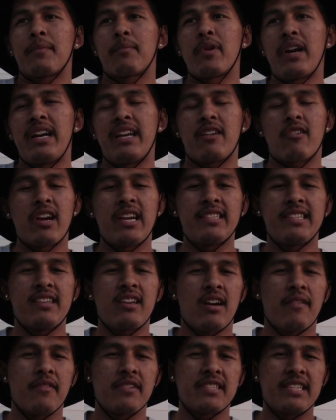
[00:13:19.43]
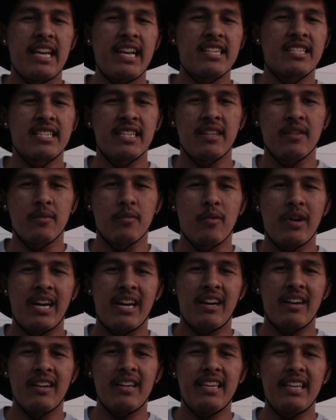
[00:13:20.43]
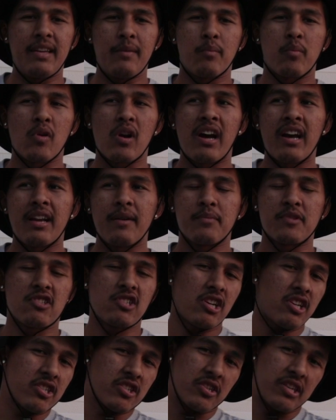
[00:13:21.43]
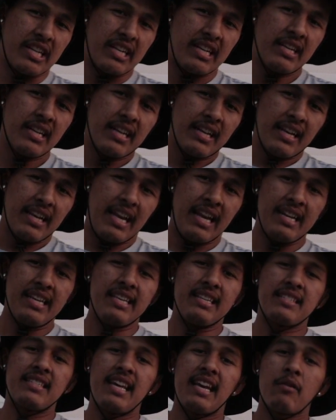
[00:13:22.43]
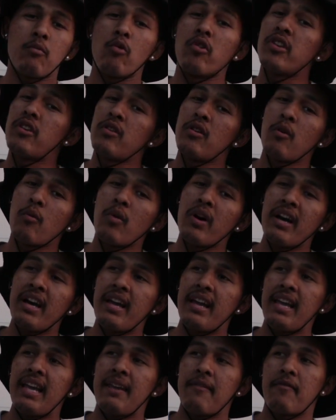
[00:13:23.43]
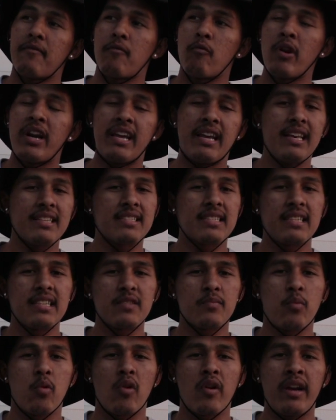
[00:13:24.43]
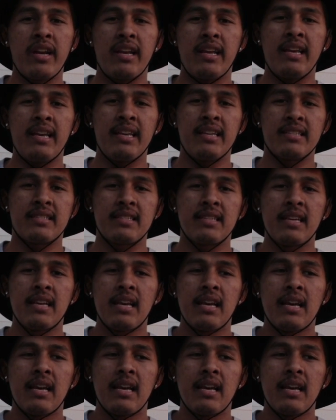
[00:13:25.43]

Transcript: pretty crazy conversation where he brought up surgery, and he said, well, you know what, if when it gets to this point, is